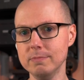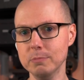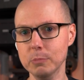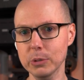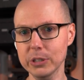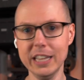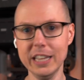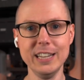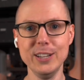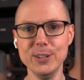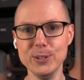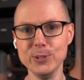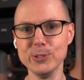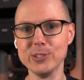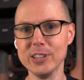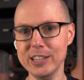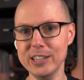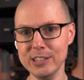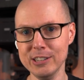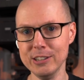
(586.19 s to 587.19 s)
Millennials
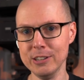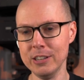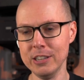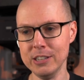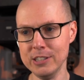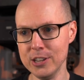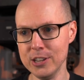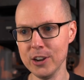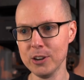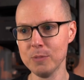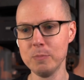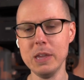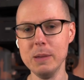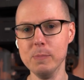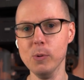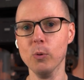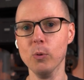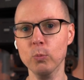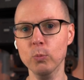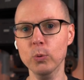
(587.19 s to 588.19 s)
and, and young
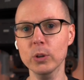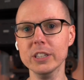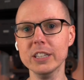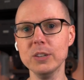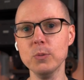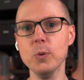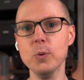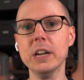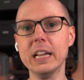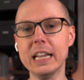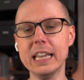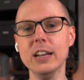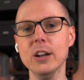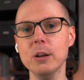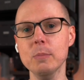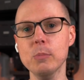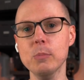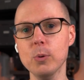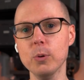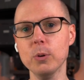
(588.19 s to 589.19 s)
people really want to get
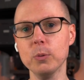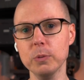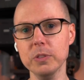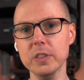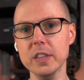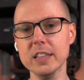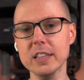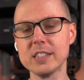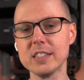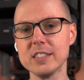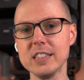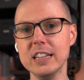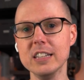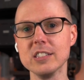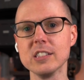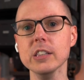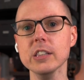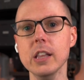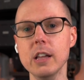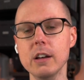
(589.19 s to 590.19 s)
on board with this because they
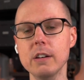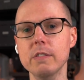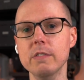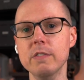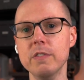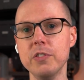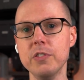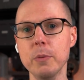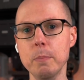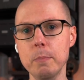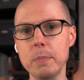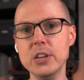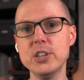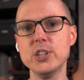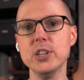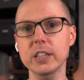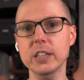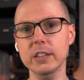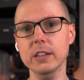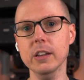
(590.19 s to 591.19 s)
just love the
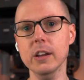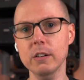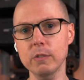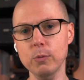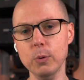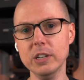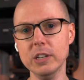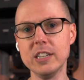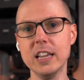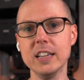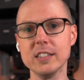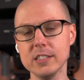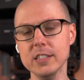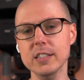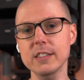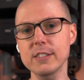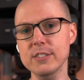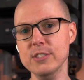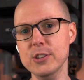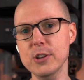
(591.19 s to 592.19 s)
mission of what
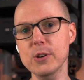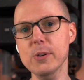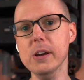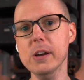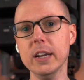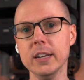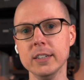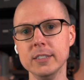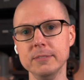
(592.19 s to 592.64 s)
Tesla is doing.